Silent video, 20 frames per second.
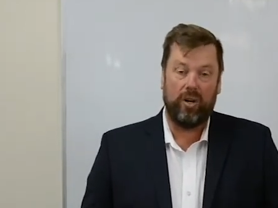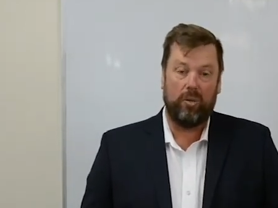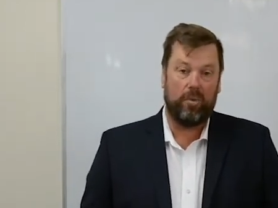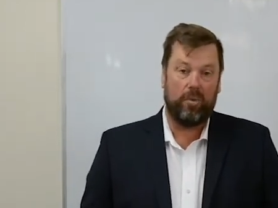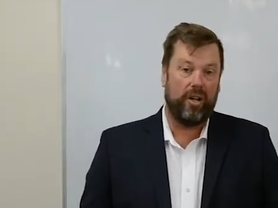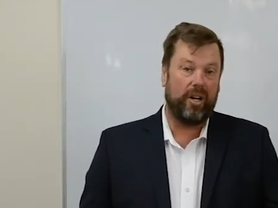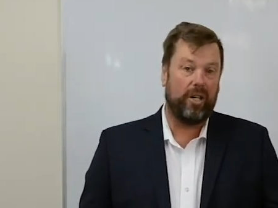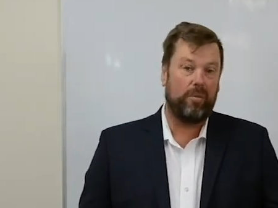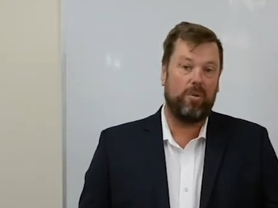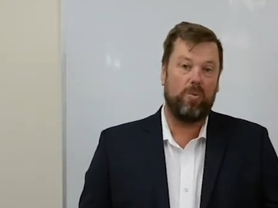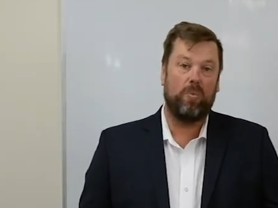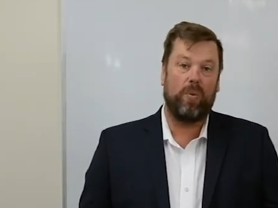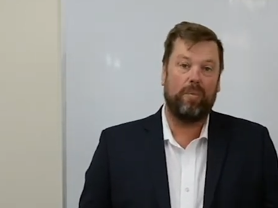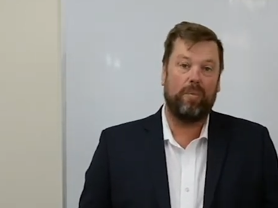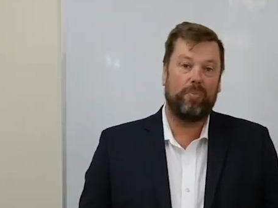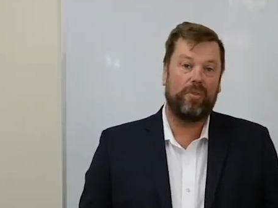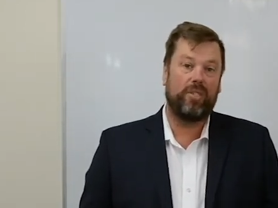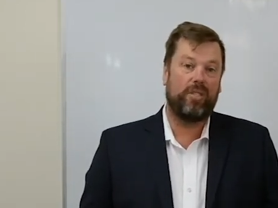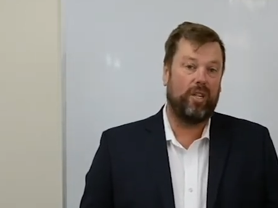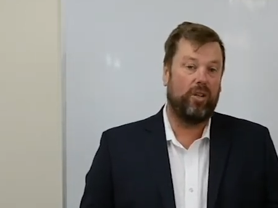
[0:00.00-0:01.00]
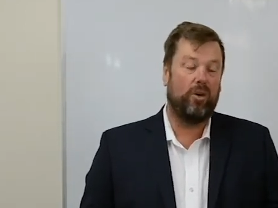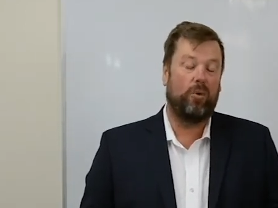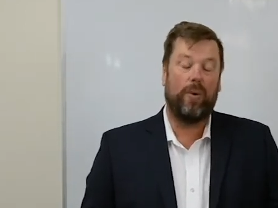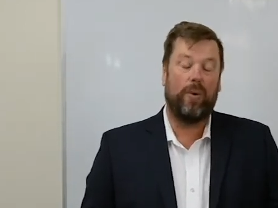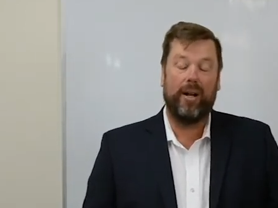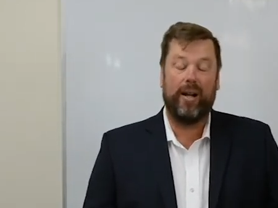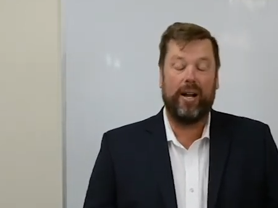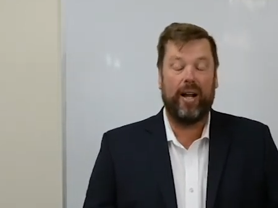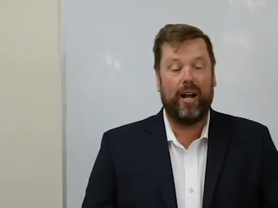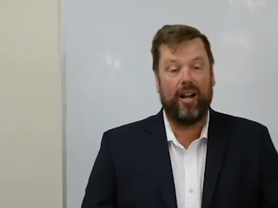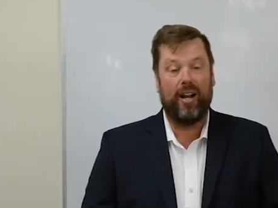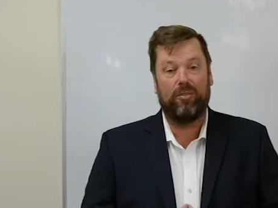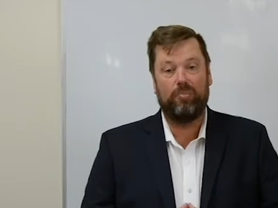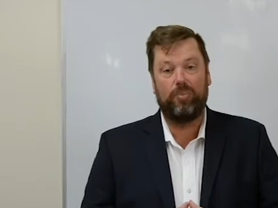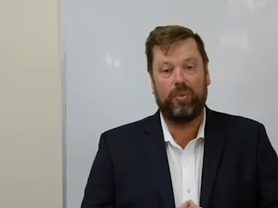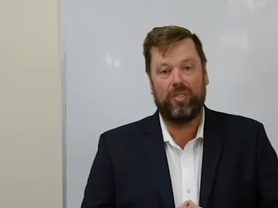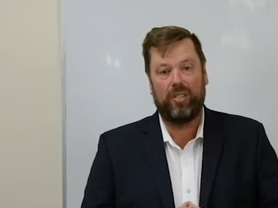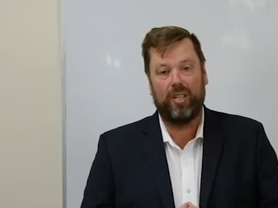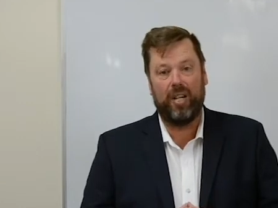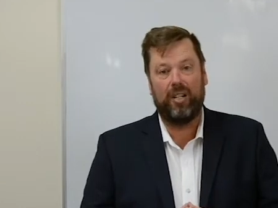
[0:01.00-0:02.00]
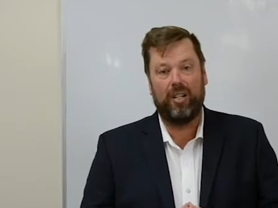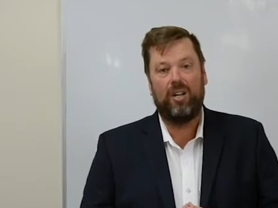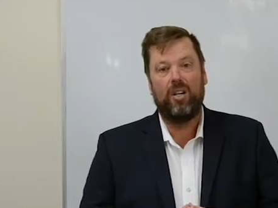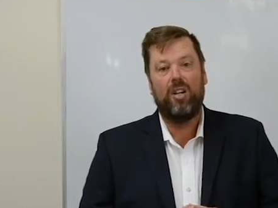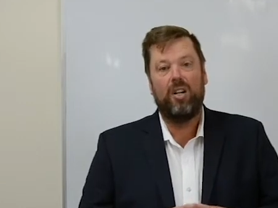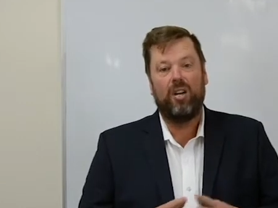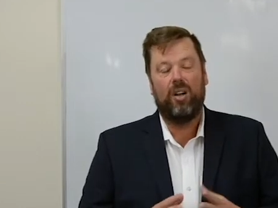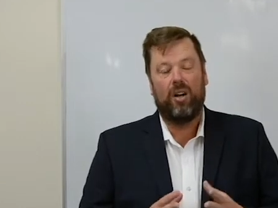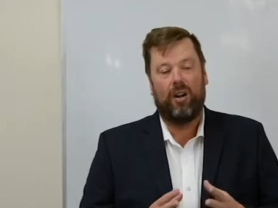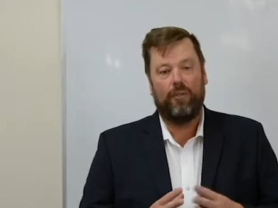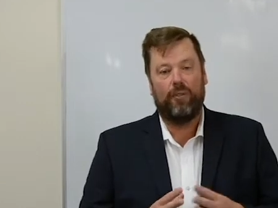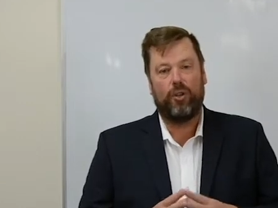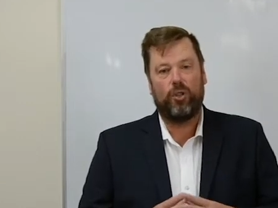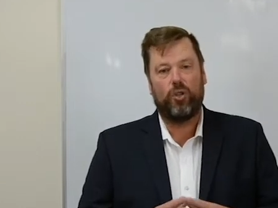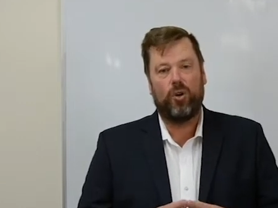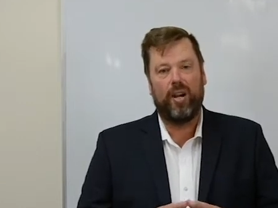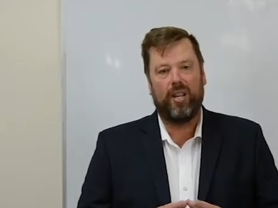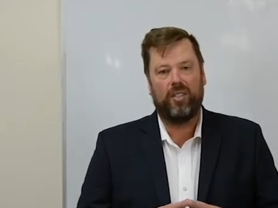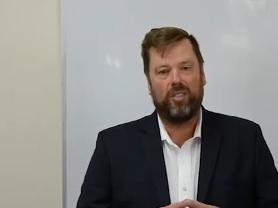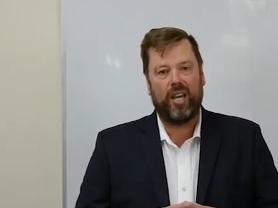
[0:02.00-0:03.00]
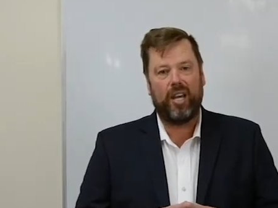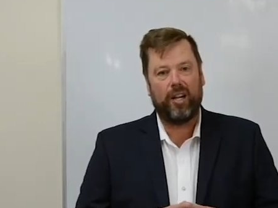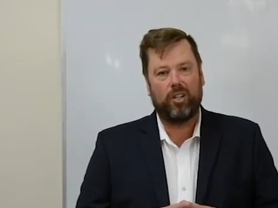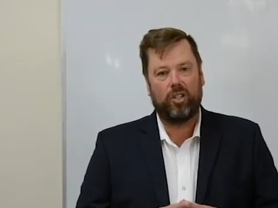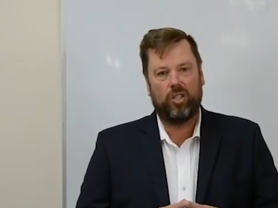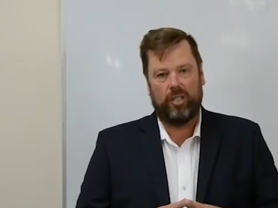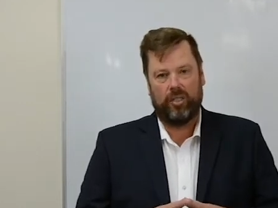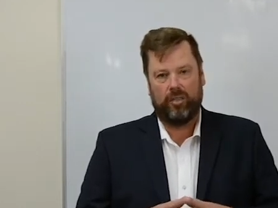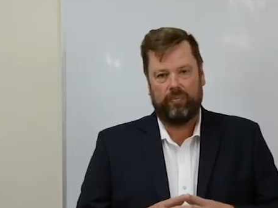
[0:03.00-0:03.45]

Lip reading: It might only be 1% or 1.5% of the transaction.